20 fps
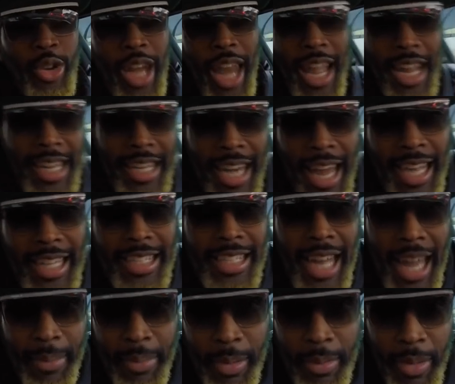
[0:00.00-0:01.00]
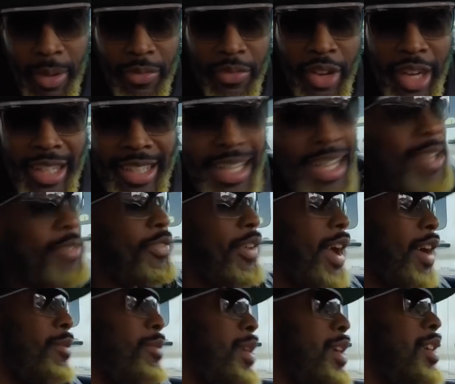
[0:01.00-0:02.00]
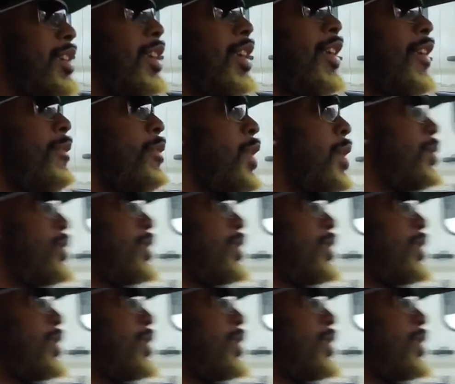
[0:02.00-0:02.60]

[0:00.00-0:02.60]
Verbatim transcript: like, like slap her motherfucking teeth out, man. You know what I'm